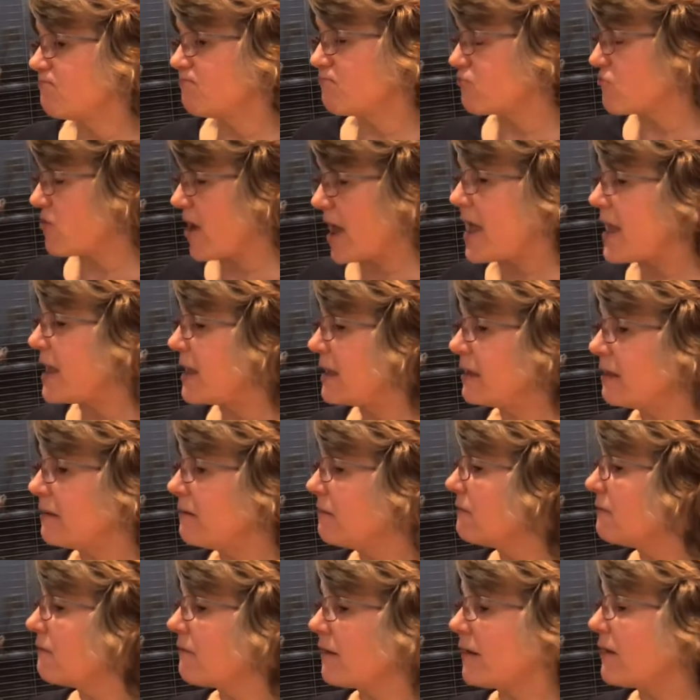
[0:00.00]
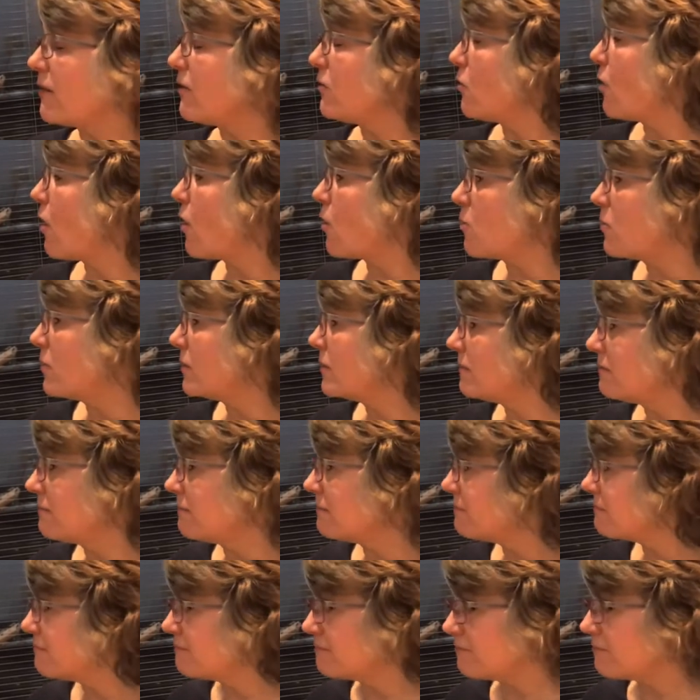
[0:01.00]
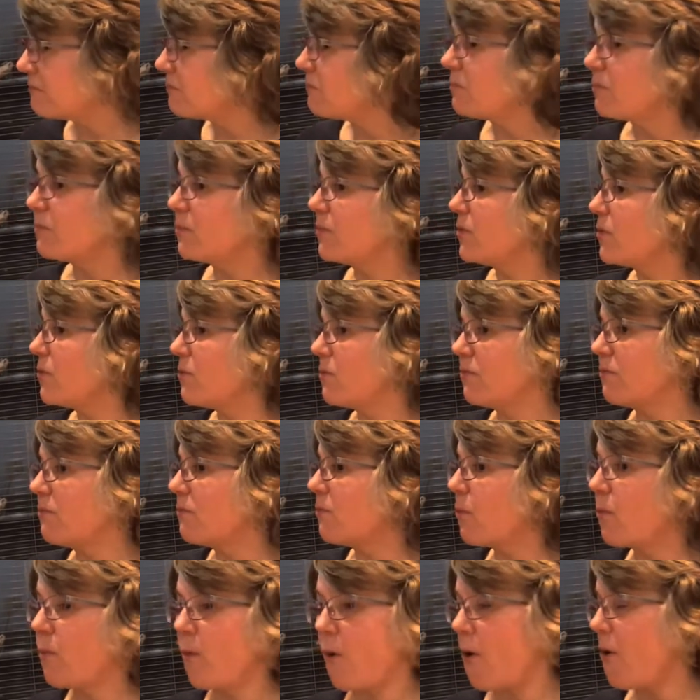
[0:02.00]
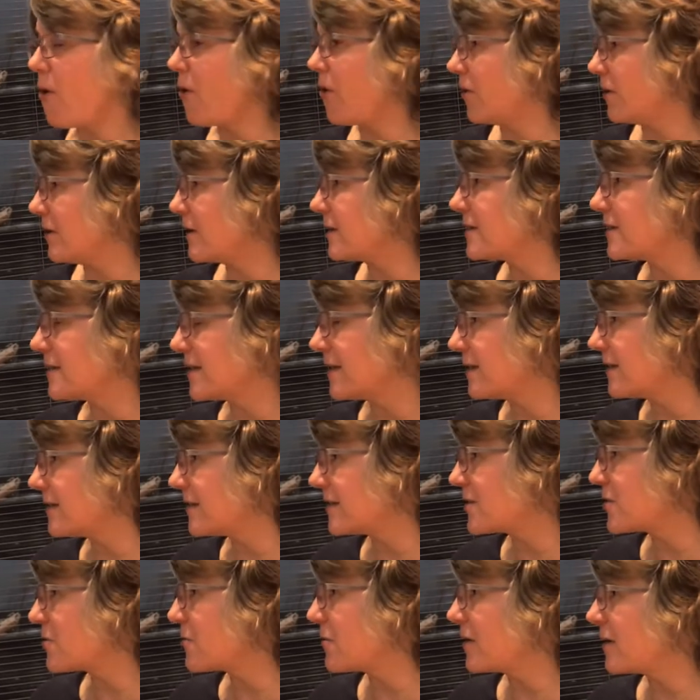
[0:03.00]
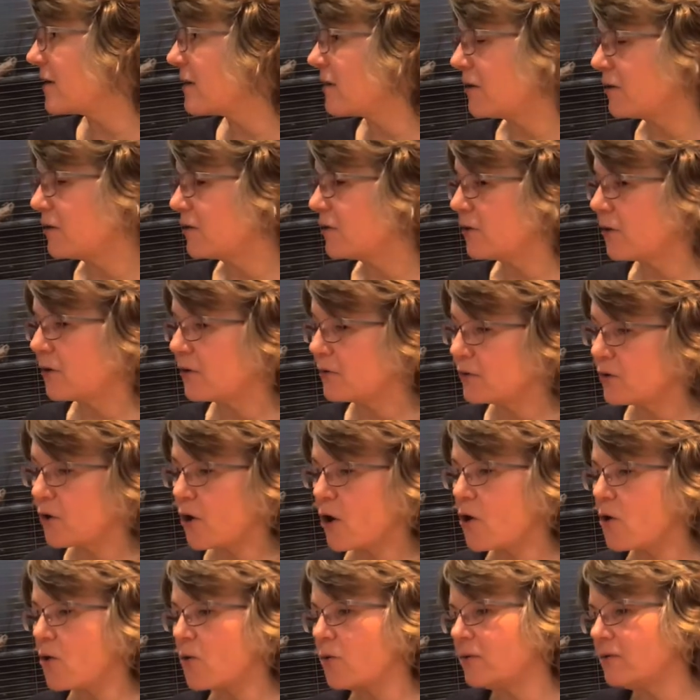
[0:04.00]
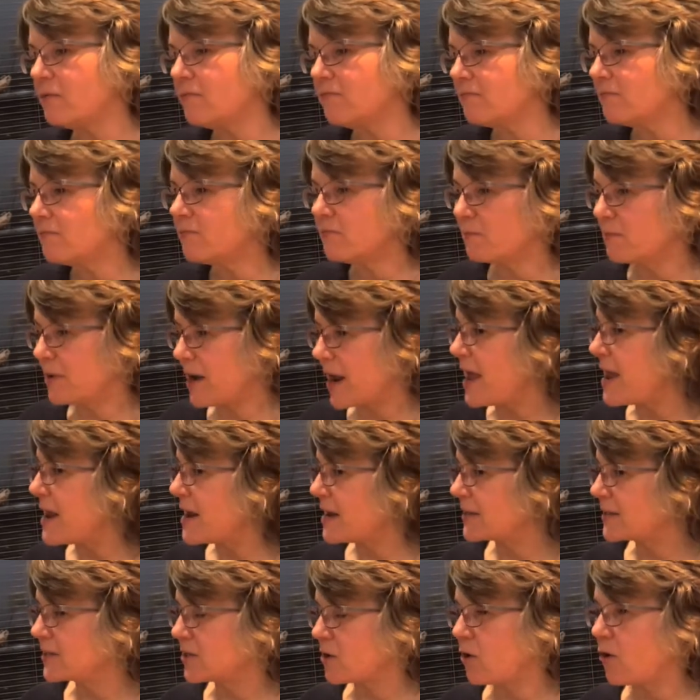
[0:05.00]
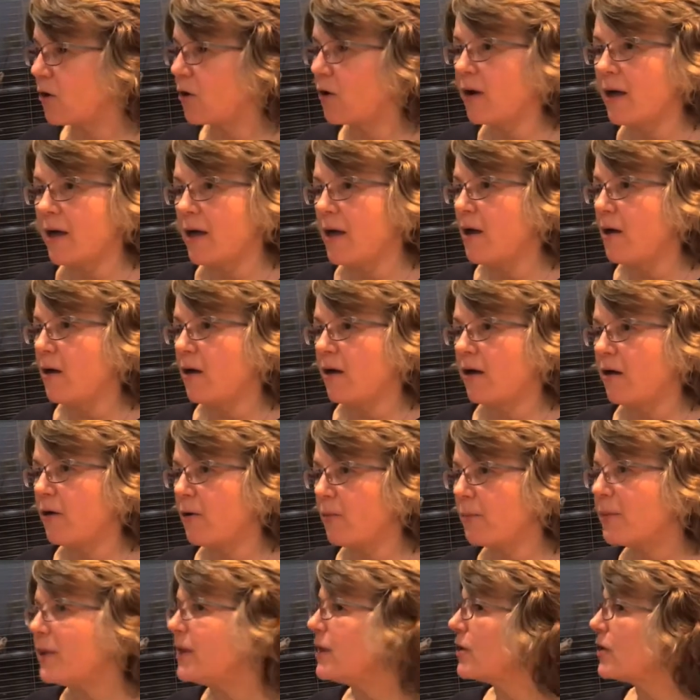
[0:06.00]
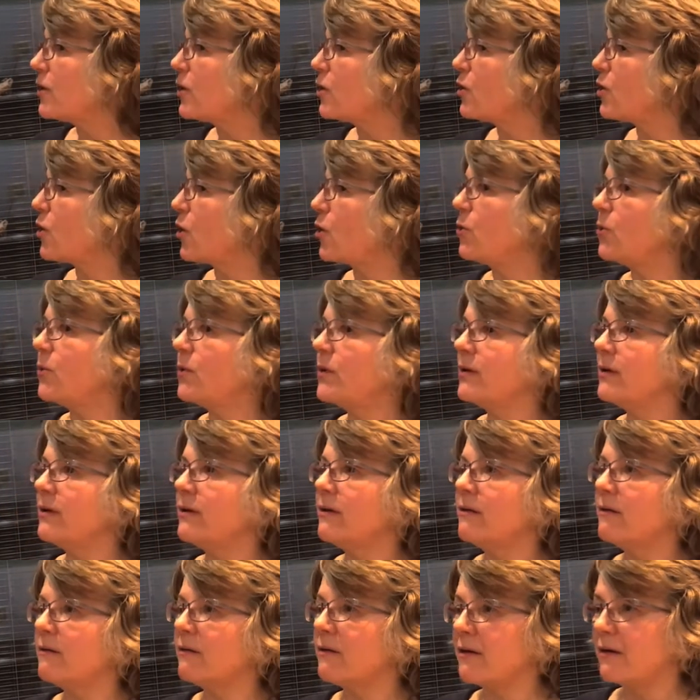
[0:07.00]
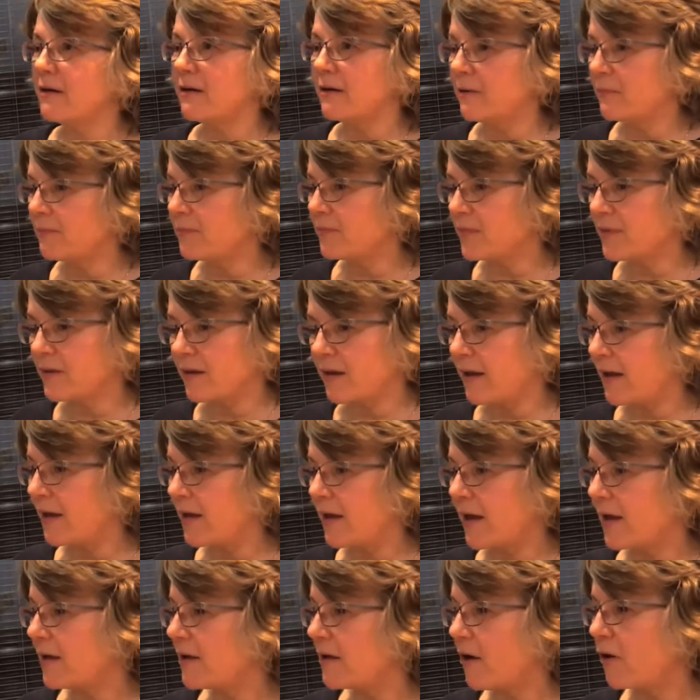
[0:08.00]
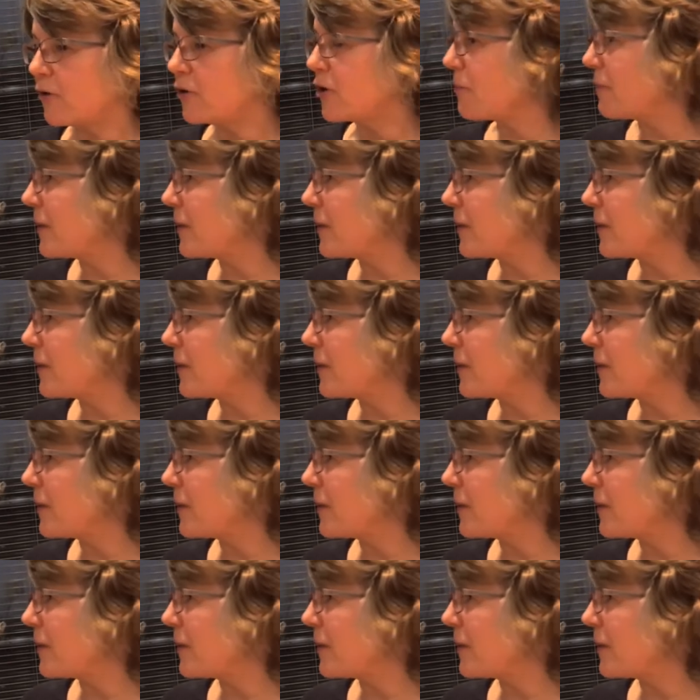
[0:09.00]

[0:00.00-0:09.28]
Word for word: praying in your own world, and so uh, in your own place, or uh, being alone um, on a